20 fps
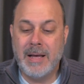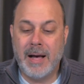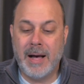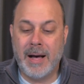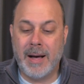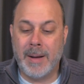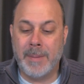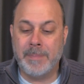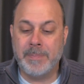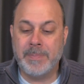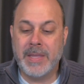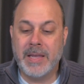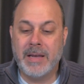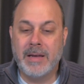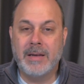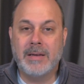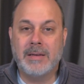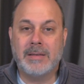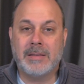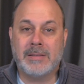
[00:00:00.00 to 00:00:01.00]
Um,
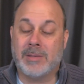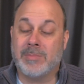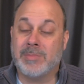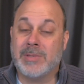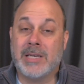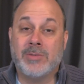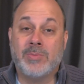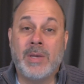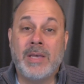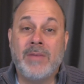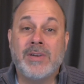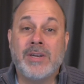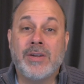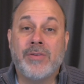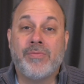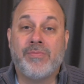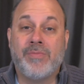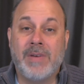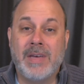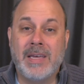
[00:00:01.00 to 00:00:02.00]
sometimes we even
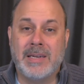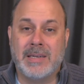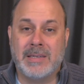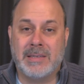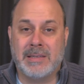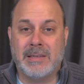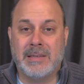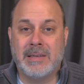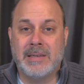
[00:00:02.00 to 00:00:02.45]
defend